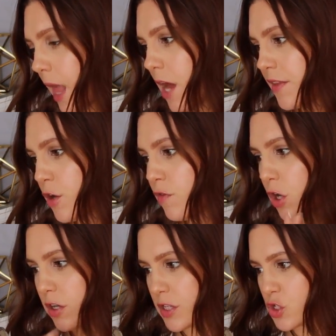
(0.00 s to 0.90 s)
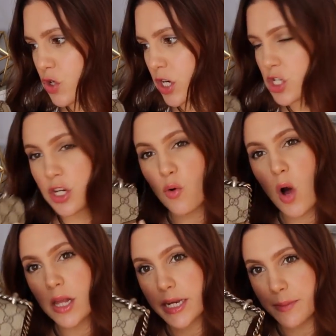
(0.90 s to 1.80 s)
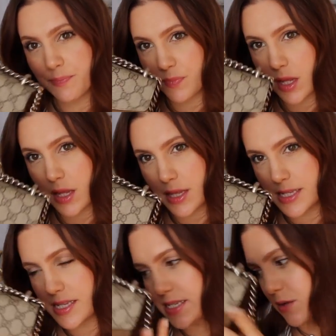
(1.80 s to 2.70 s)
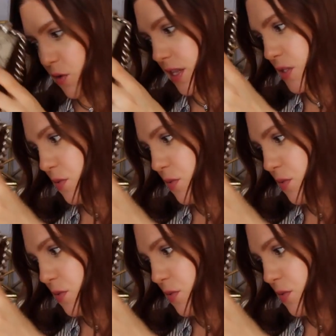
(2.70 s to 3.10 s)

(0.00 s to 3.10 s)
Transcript: on the overall construction and quality, this is it with